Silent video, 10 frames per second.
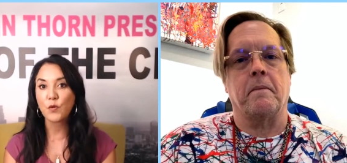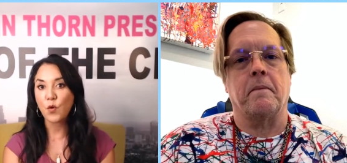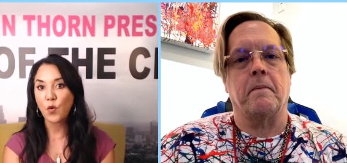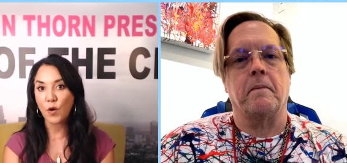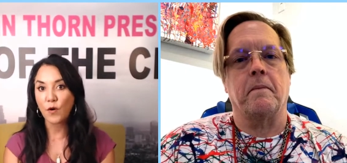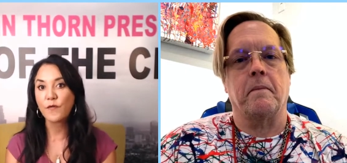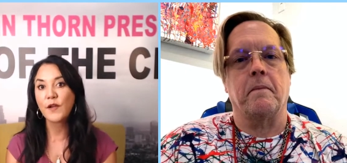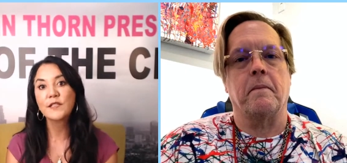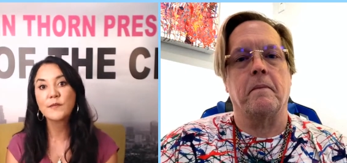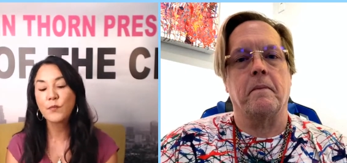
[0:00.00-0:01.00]
Speaker 1: or
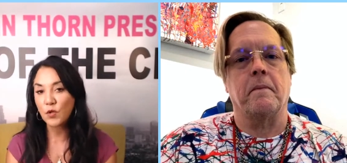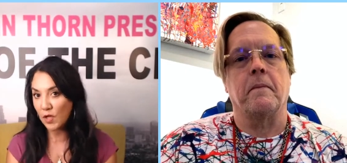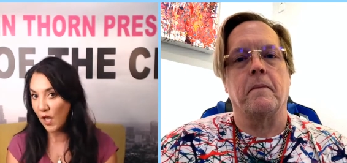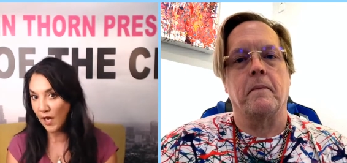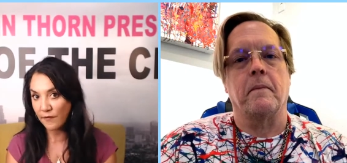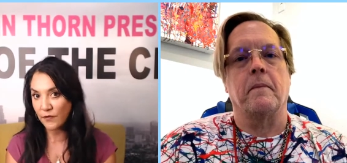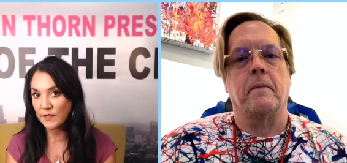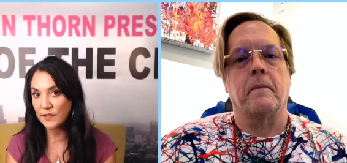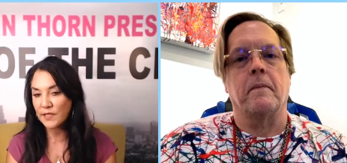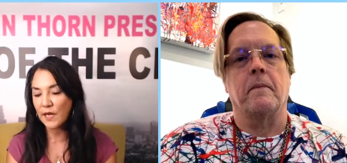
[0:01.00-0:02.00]
Facebook Live,
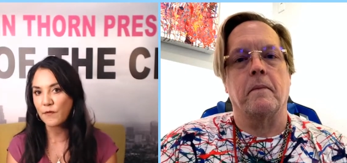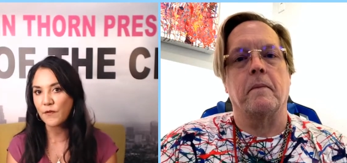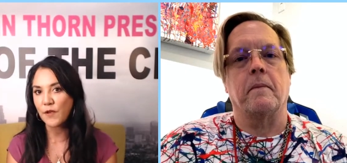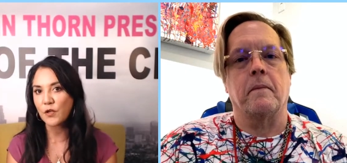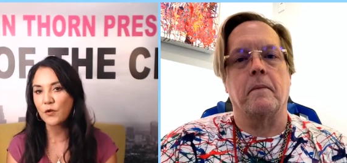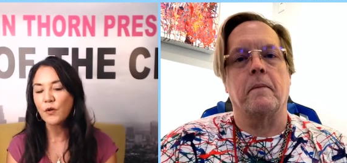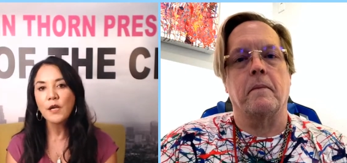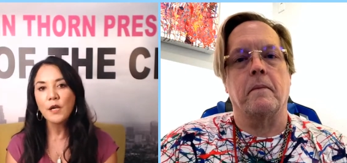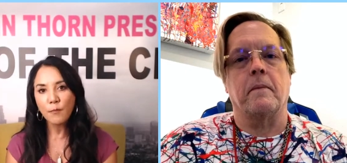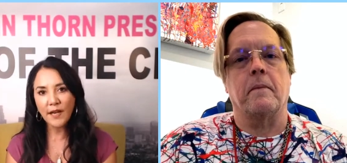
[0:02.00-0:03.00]
this type of venue.
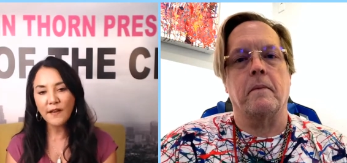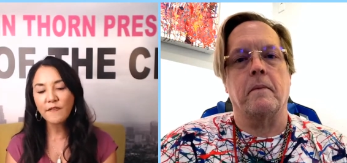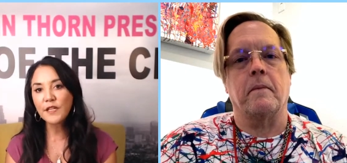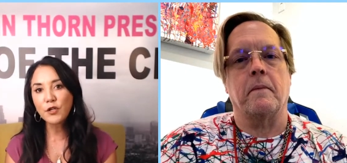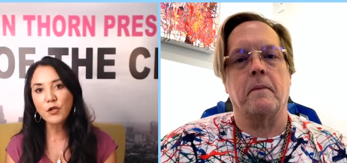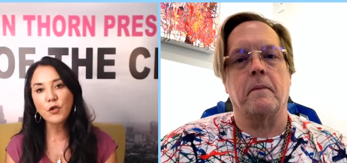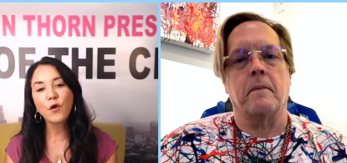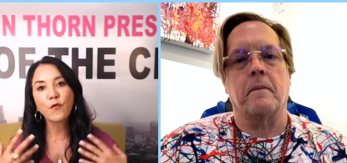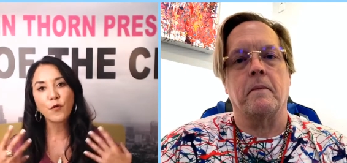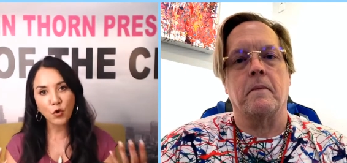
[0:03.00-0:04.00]
But I think, you know,
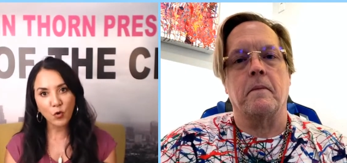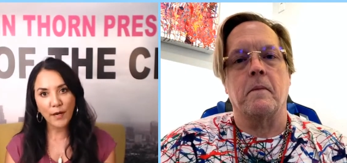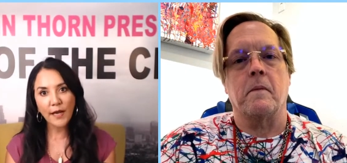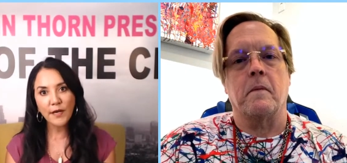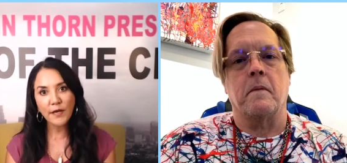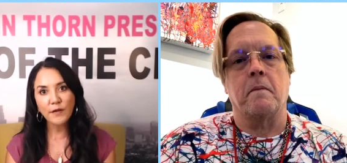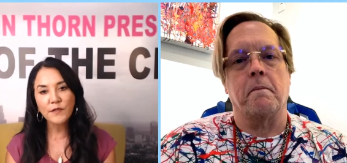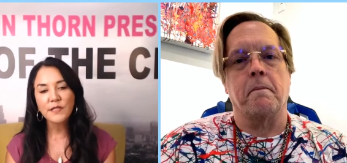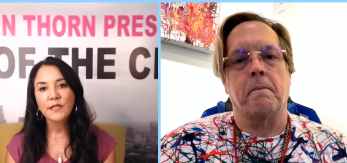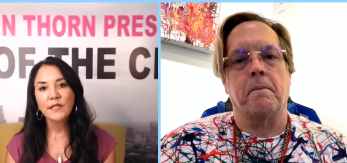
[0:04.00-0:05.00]
for
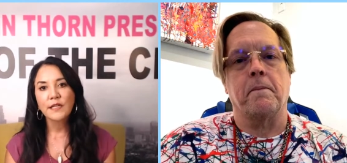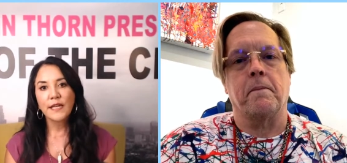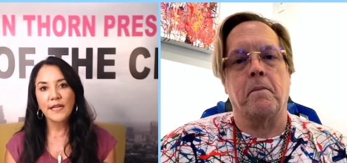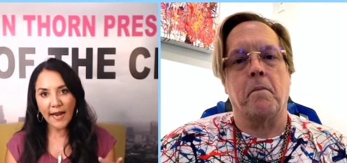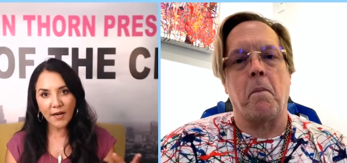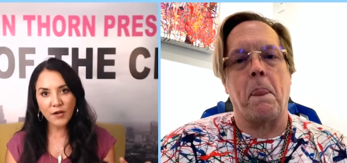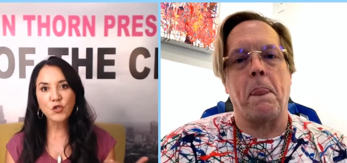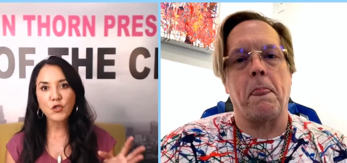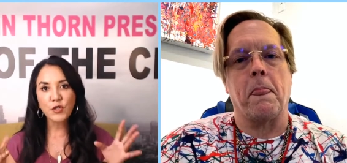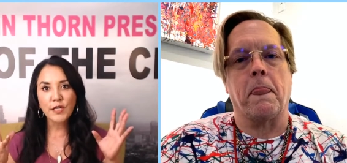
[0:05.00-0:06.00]
creatives, it
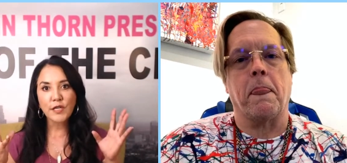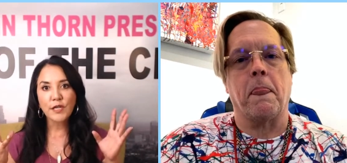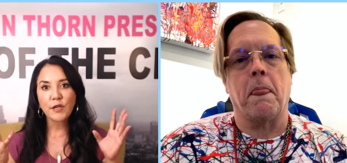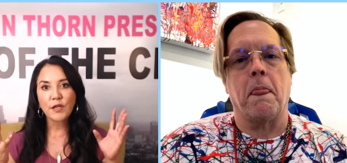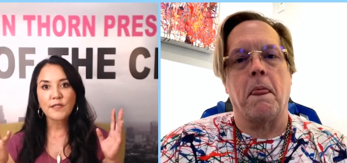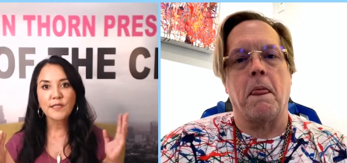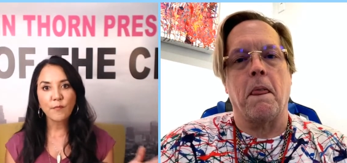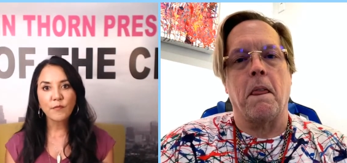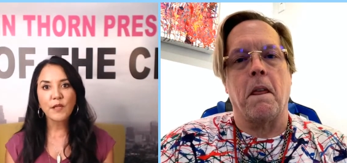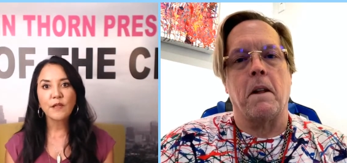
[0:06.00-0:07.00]
actually is
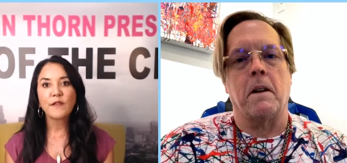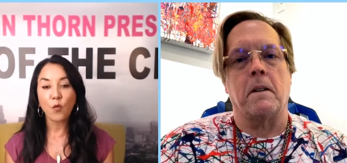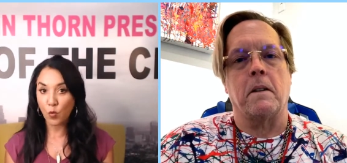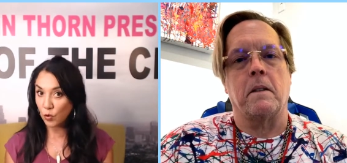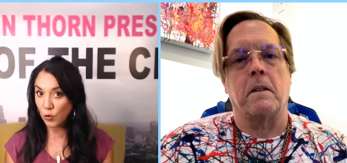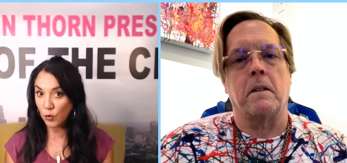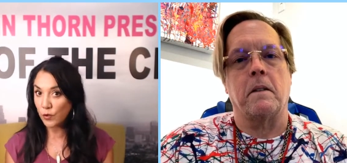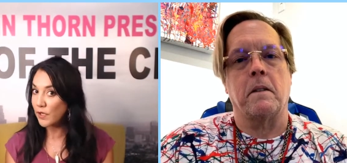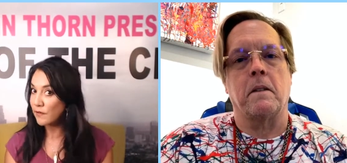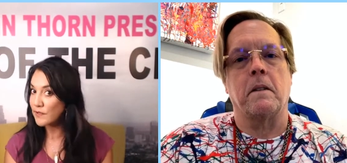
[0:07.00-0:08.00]
something that we're
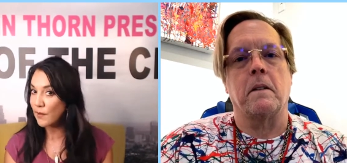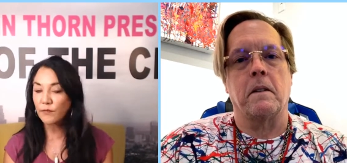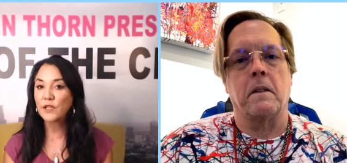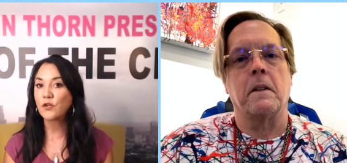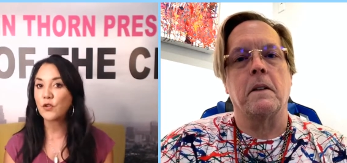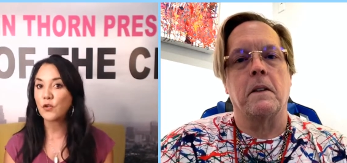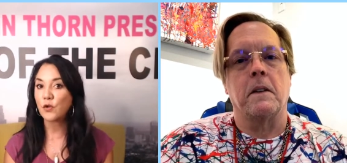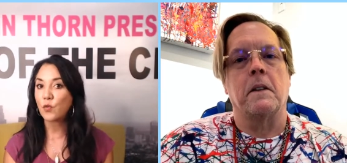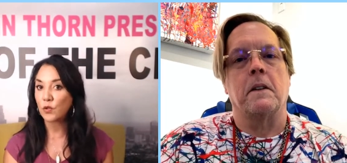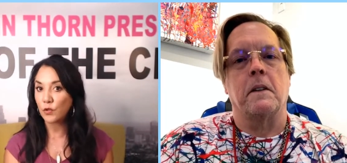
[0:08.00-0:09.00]
learning, something new.
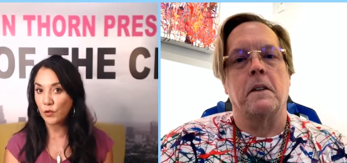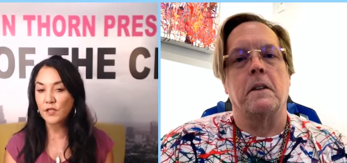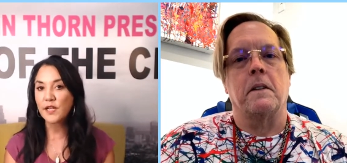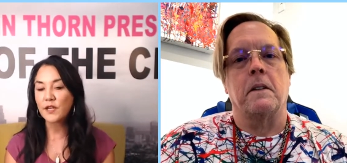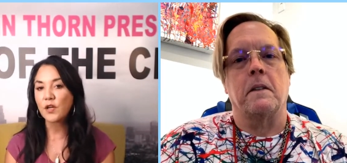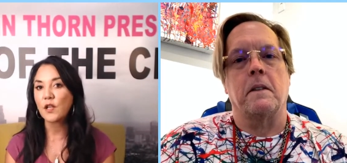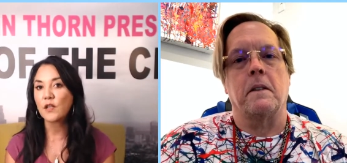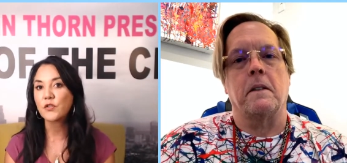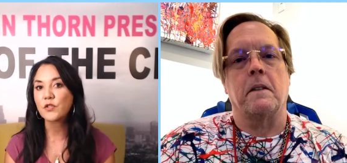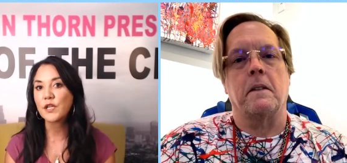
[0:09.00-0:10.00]
We're learning
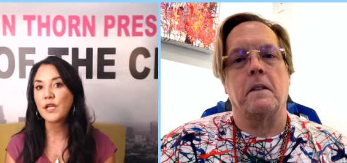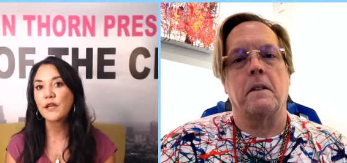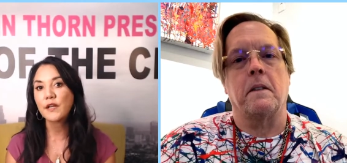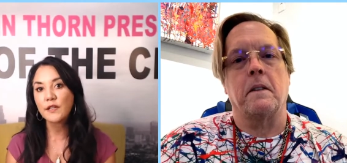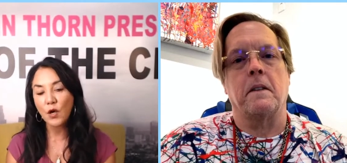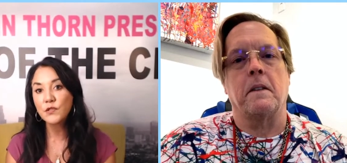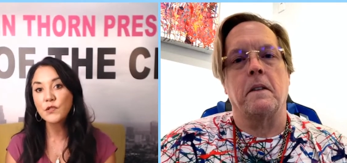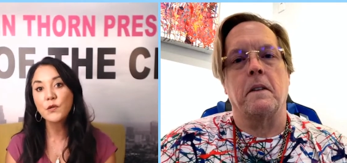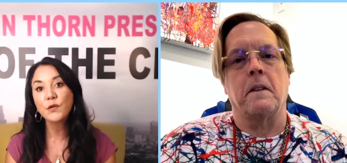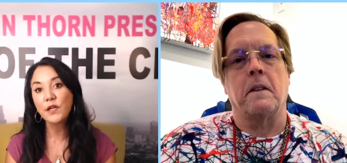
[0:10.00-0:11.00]
technology, and it's
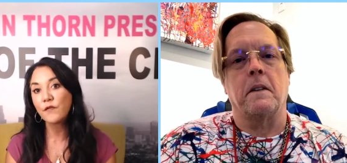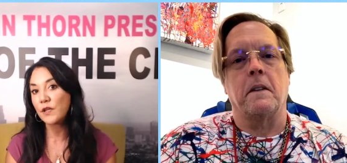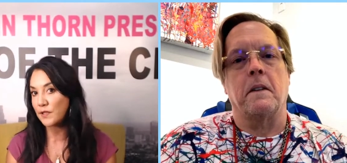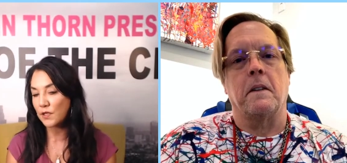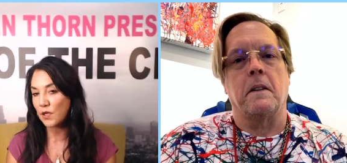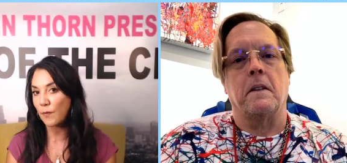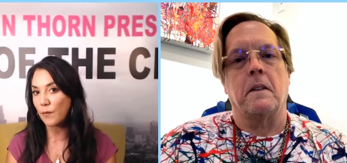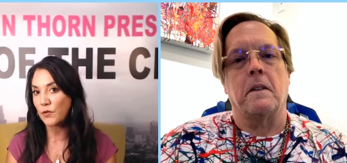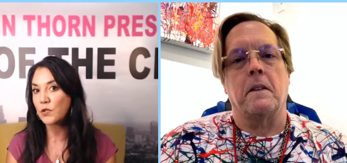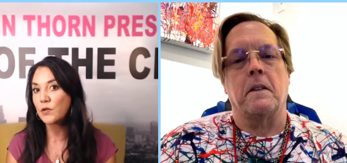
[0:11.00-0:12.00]
also giving us an
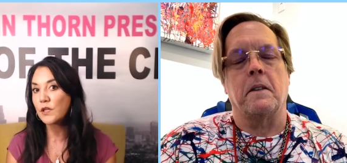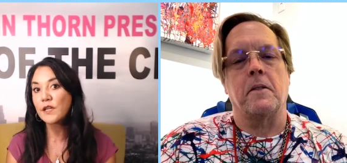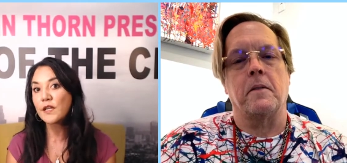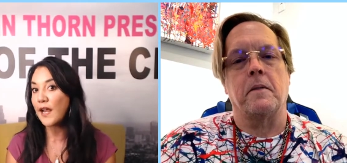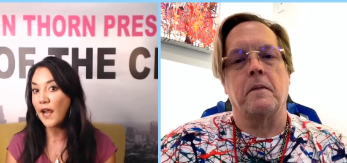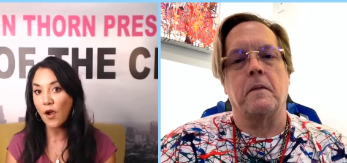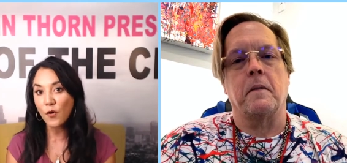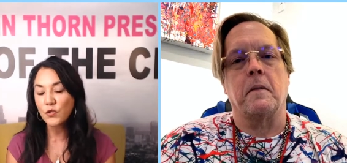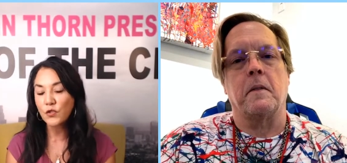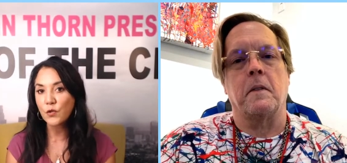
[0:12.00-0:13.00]
opportunity now
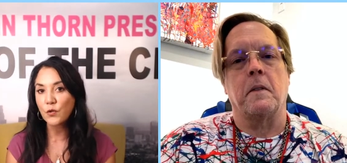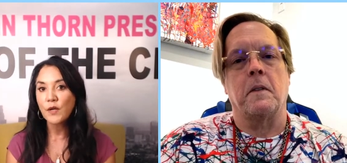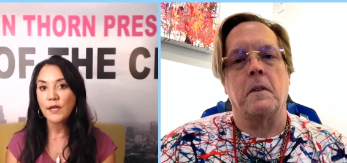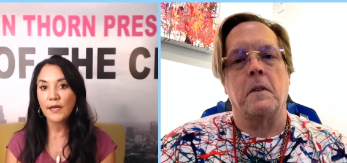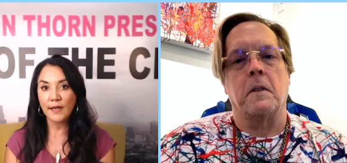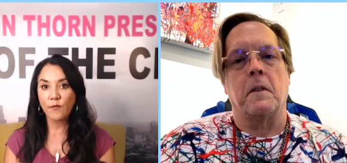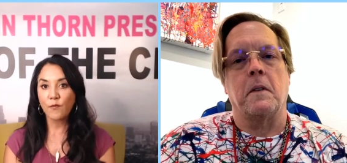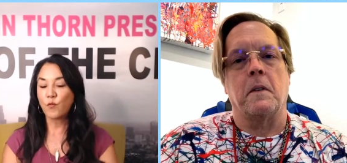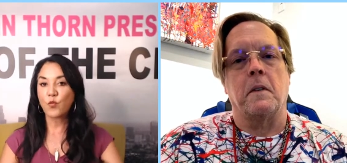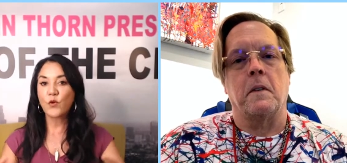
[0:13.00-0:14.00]
to
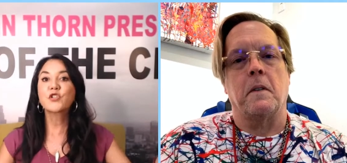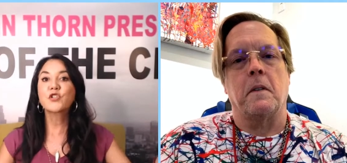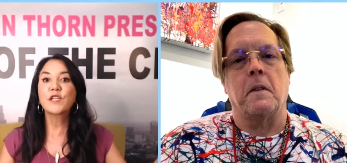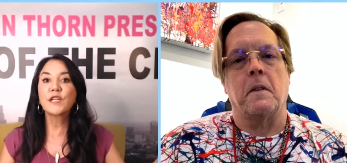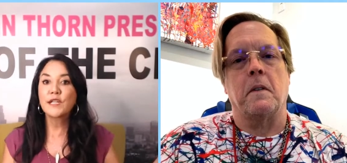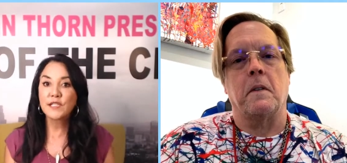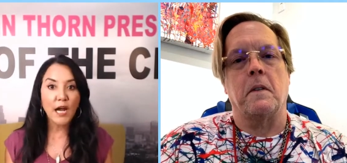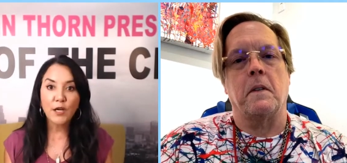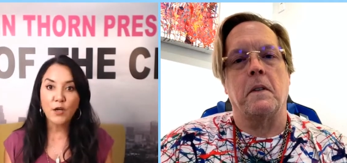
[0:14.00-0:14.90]
reach the entire